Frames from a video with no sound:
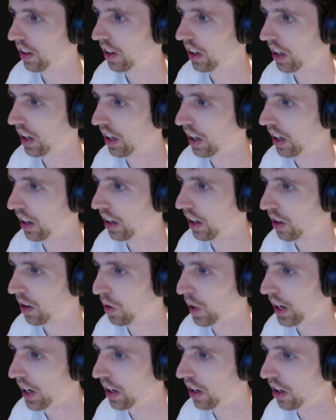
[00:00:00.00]

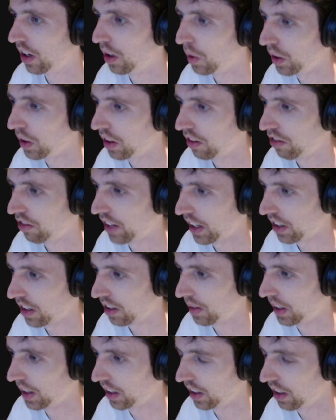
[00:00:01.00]
quite low in the
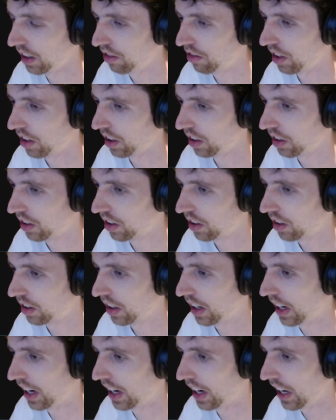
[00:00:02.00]
flexibility front.
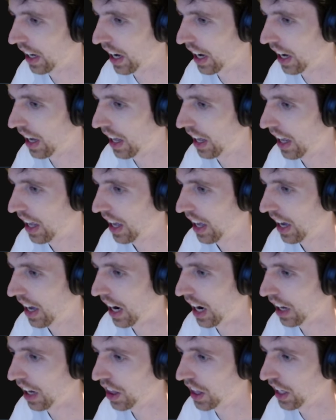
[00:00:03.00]
I
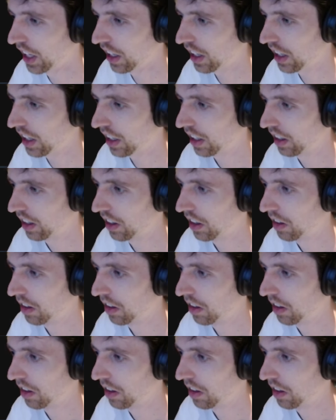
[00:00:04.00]
think